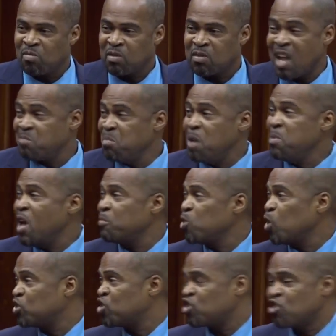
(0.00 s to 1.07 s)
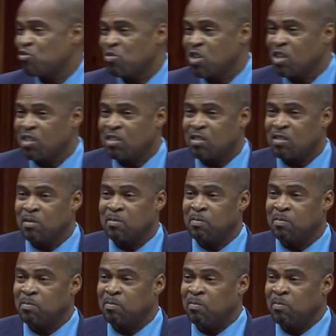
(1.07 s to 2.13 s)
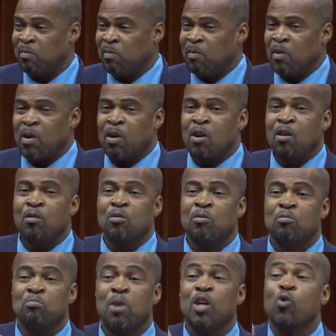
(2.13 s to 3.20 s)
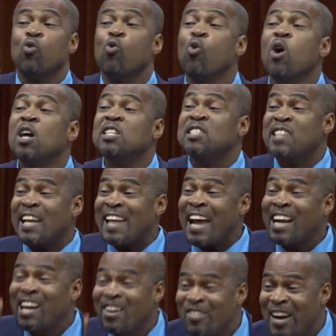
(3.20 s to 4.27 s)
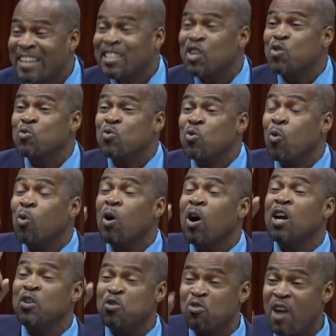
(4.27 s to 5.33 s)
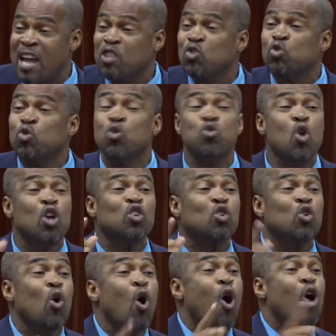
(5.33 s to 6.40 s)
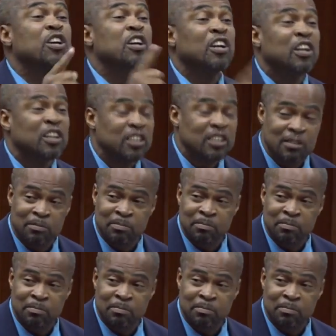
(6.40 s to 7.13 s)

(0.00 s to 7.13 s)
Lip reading: that maybe I'm not serious. But words that are correct and right do not go unheard.